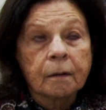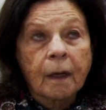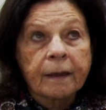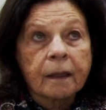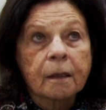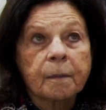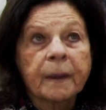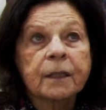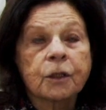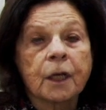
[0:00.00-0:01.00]
I think the
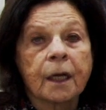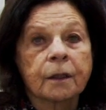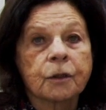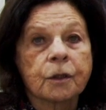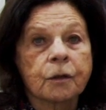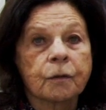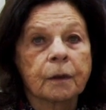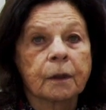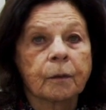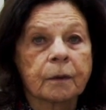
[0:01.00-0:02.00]
biggest challenges
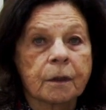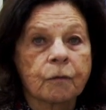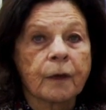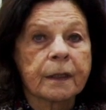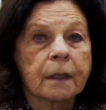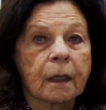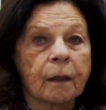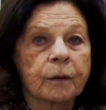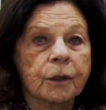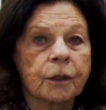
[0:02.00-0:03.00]
really was in raising
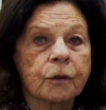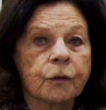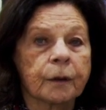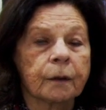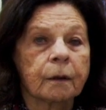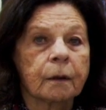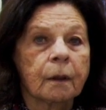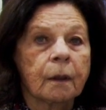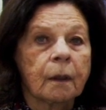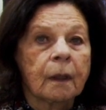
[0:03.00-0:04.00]
our
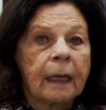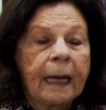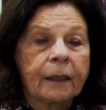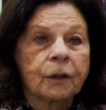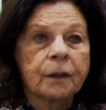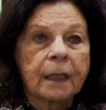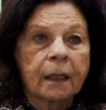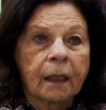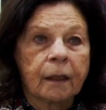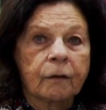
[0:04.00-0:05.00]
children. How do you take
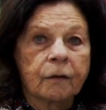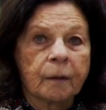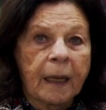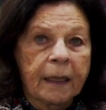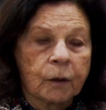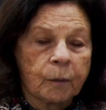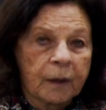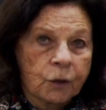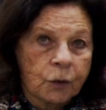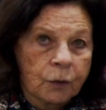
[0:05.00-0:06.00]
care of them? How do you
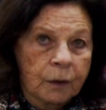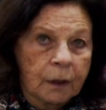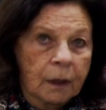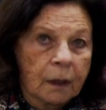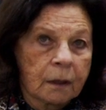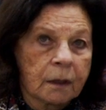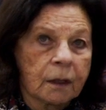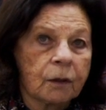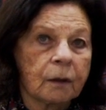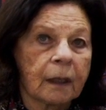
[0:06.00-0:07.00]
make sure that they
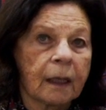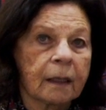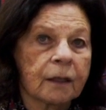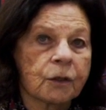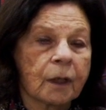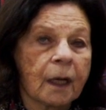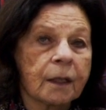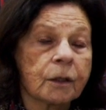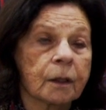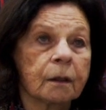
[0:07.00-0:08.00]
continue to get
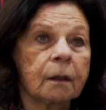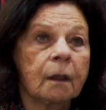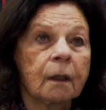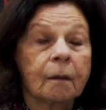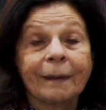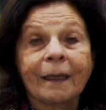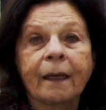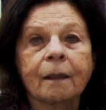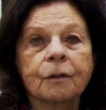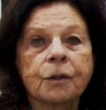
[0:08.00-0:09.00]
education when they
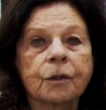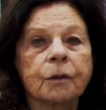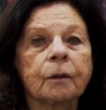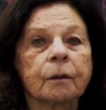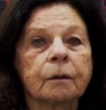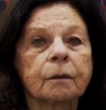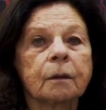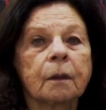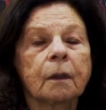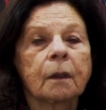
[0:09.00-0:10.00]
can't go to school?
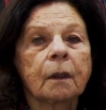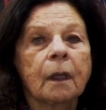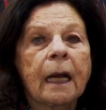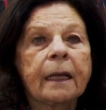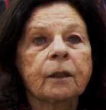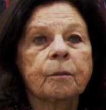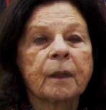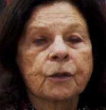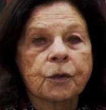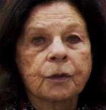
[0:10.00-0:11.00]
How do you
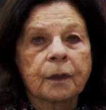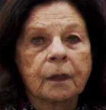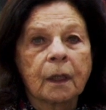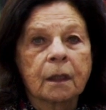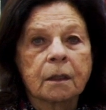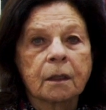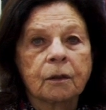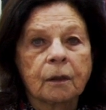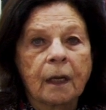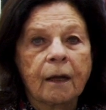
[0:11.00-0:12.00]
make sure that they
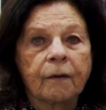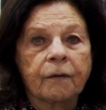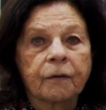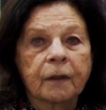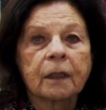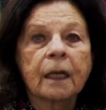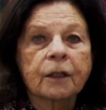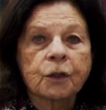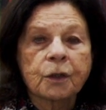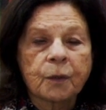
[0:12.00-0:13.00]
continue to have
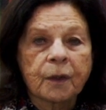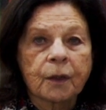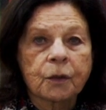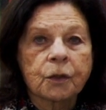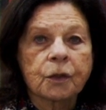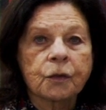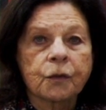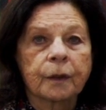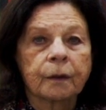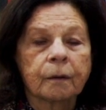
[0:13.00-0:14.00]
connections with other children